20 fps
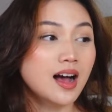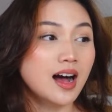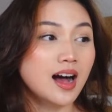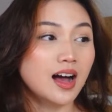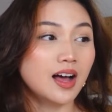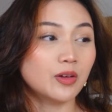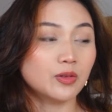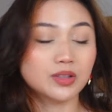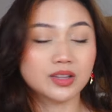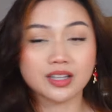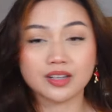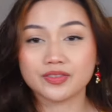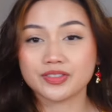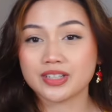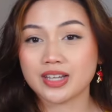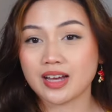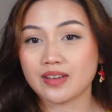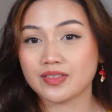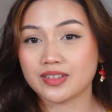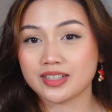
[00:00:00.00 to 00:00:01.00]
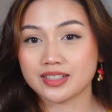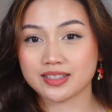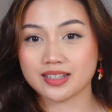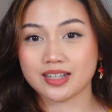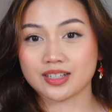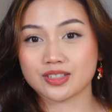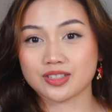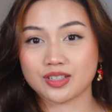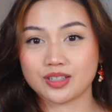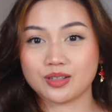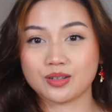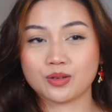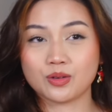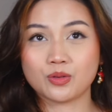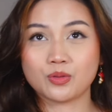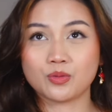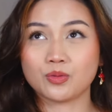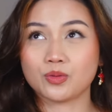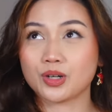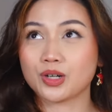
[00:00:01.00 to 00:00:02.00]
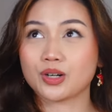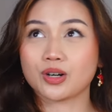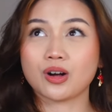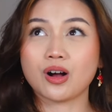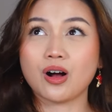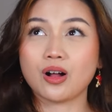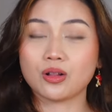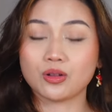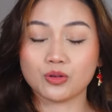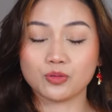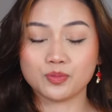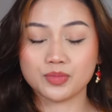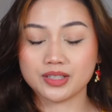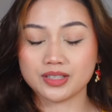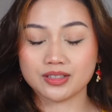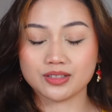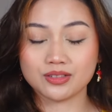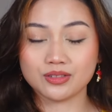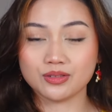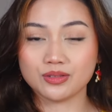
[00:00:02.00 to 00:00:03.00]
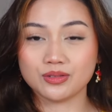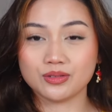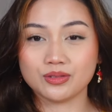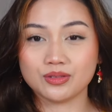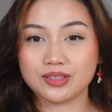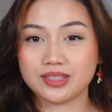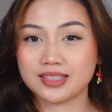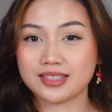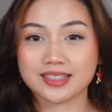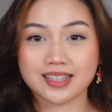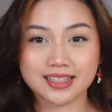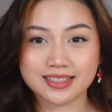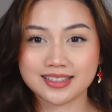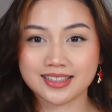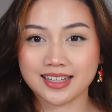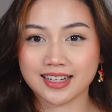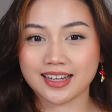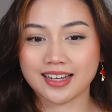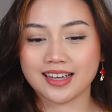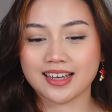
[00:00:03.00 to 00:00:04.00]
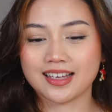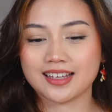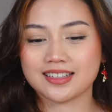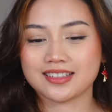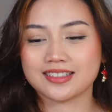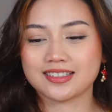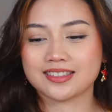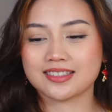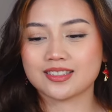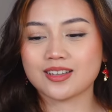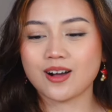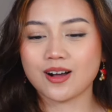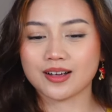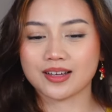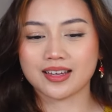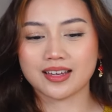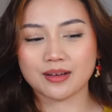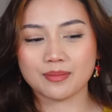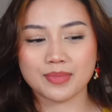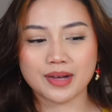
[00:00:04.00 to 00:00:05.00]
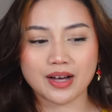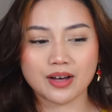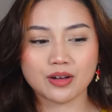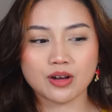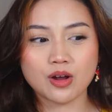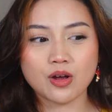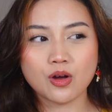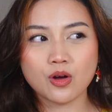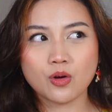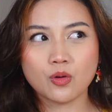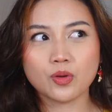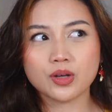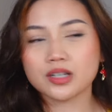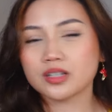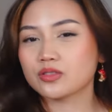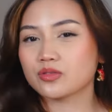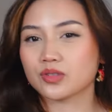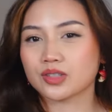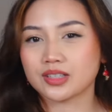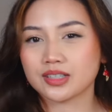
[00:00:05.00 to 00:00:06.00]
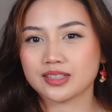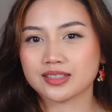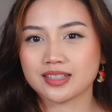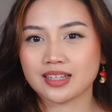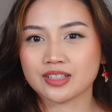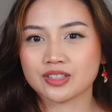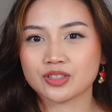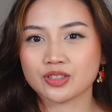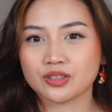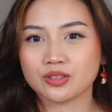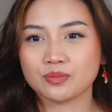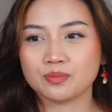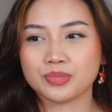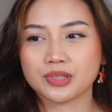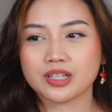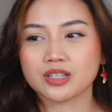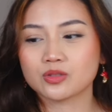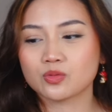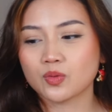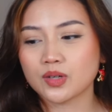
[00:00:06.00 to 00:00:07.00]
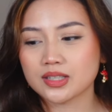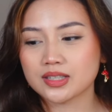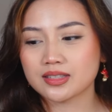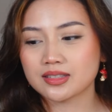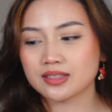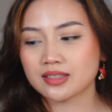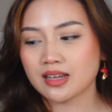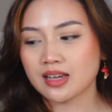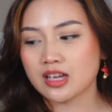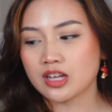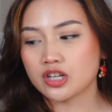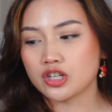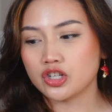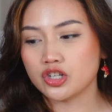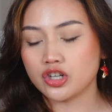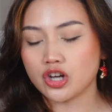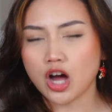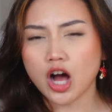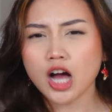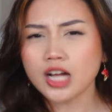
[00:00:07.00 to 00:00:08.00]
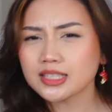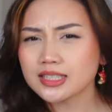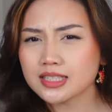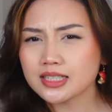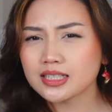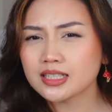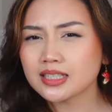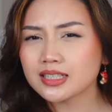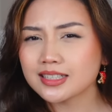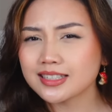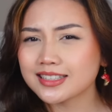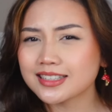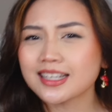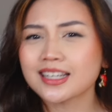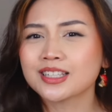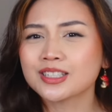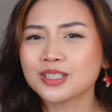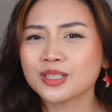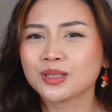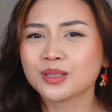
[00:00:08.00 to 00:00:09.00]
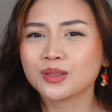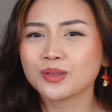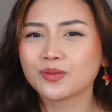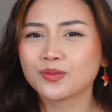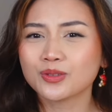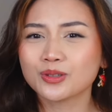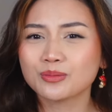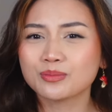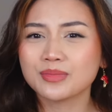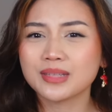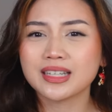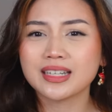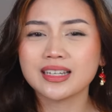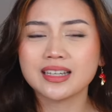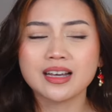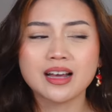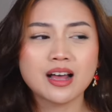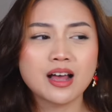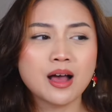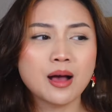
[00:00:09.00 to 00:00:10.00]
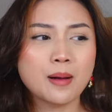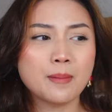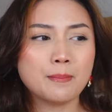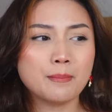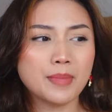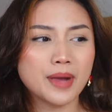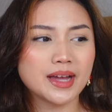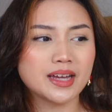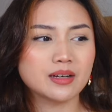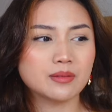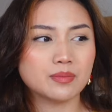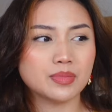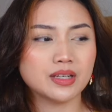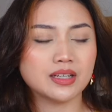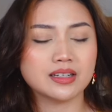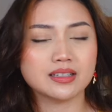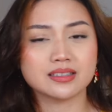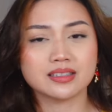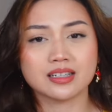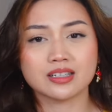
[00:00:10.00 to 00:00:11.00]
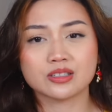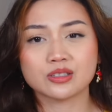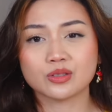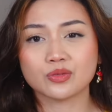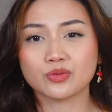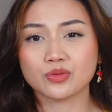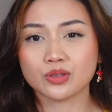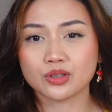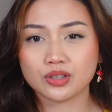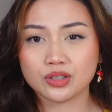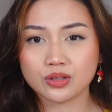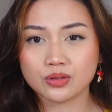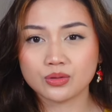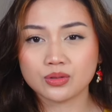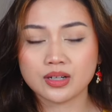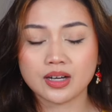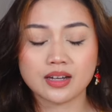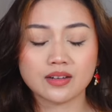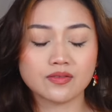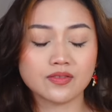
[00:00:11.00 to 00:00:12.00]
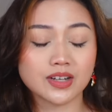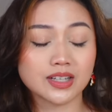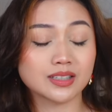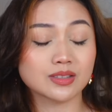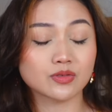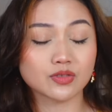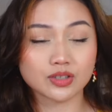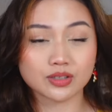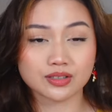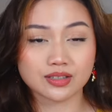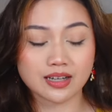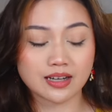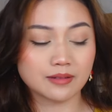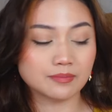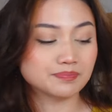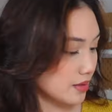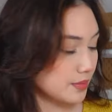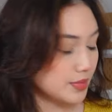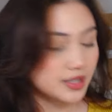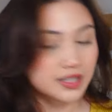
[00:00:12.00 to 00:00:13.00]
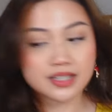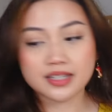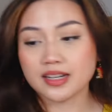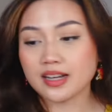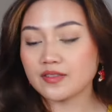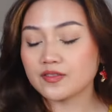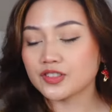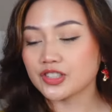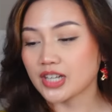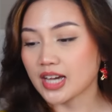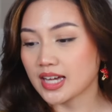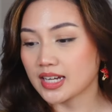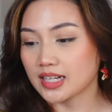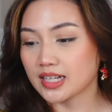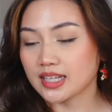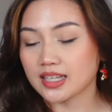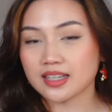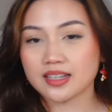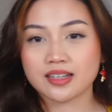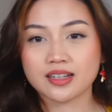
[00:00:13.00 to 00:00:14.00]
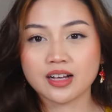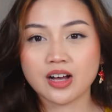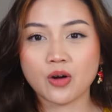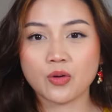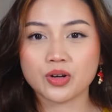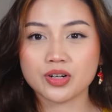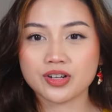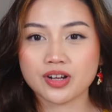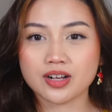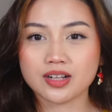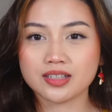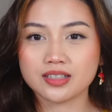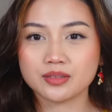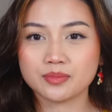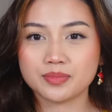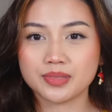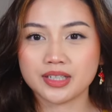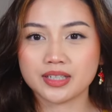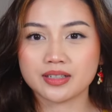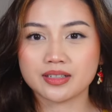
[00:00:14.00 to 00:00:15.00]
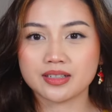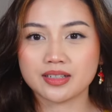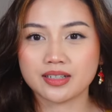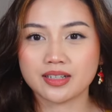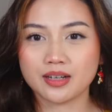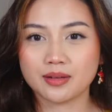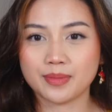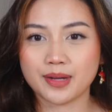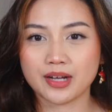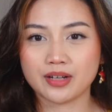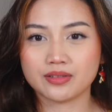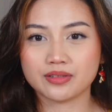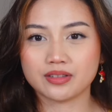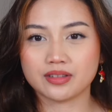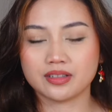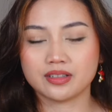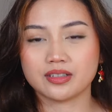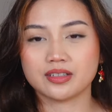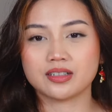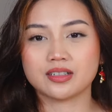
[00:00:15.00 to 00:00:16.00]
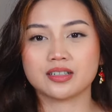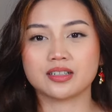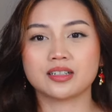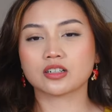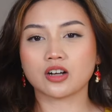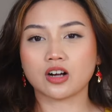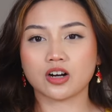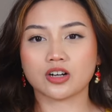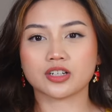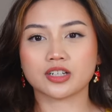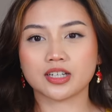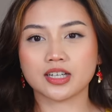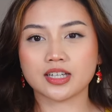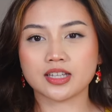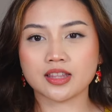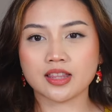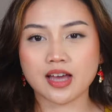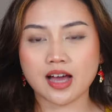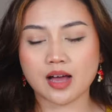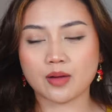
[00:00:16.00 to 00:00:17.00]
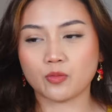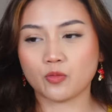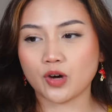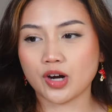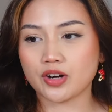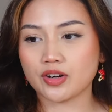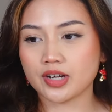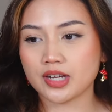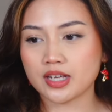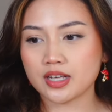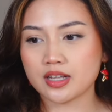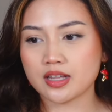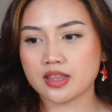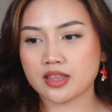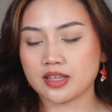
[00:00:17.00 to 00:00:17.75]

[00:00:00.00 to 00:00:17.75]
I would love to have a discussion. We're all open to discussing and just talking about what is really essential, because what's not essential for me might be essential for you and vice versa. But enough chatting. I want to talk a little bit about the cardigan that I'm wearing.